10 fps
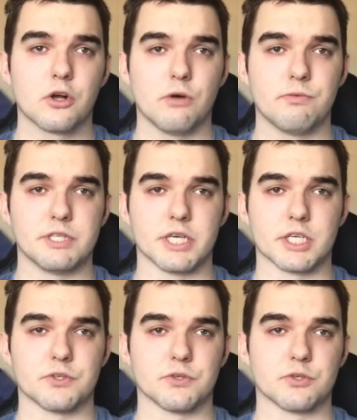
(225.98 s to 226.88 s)
coffee
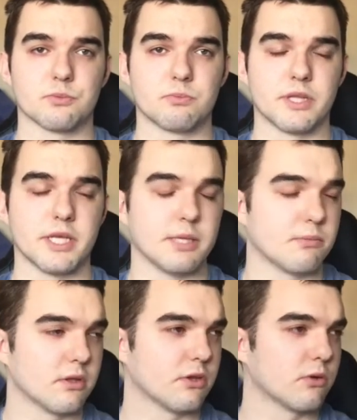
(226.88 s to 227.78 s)
textures,
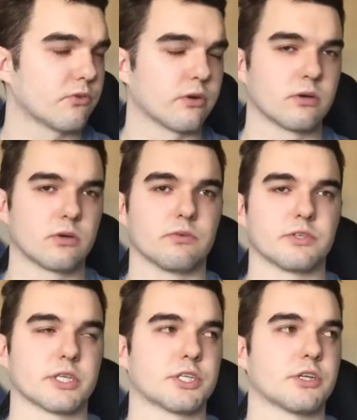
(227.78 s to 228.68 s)
the
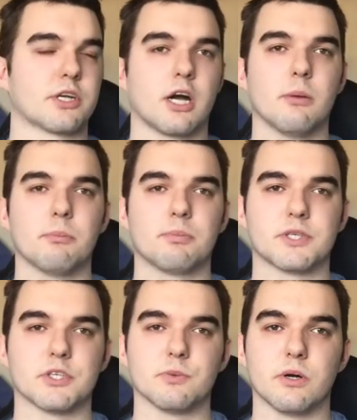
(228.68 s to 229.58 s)

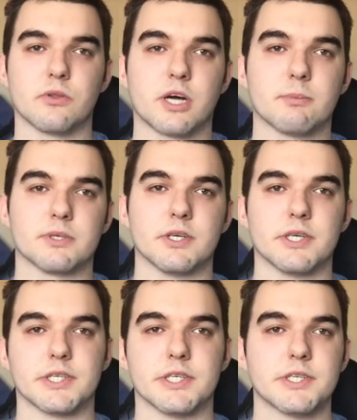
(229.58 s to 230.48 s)
cups as well, the cup
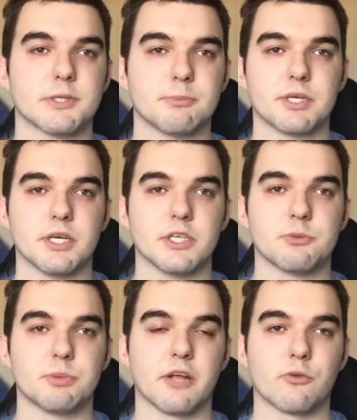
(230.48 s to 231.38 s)
sizes,
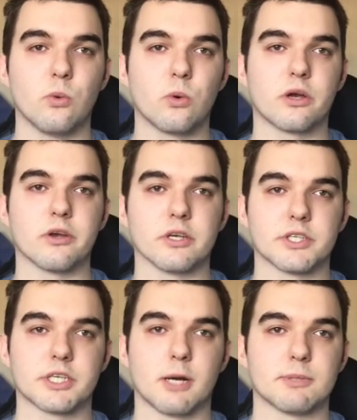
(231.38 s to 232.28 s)
because we had to
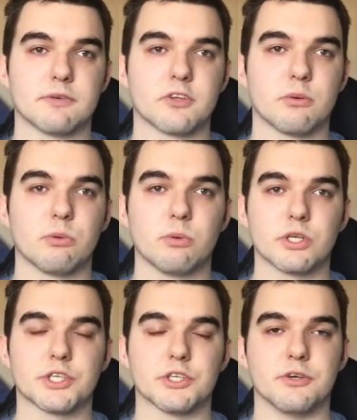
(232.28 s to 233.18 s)
organise the cups every time we
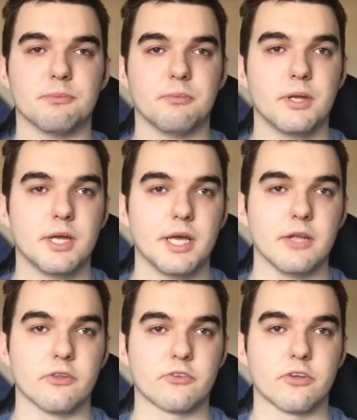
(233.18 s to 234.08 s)
washed them
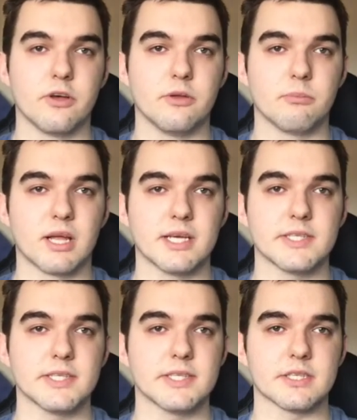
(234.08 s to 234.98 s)
into certain
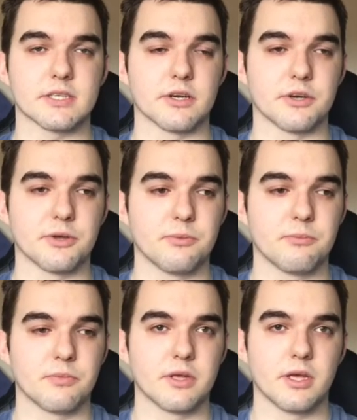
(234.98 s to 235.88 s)
places. So
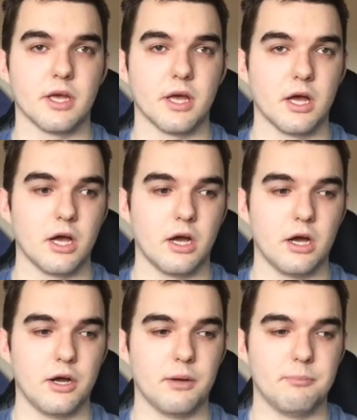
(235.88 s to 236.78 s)

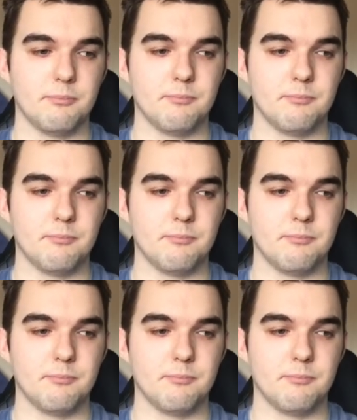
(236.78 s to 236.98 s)
that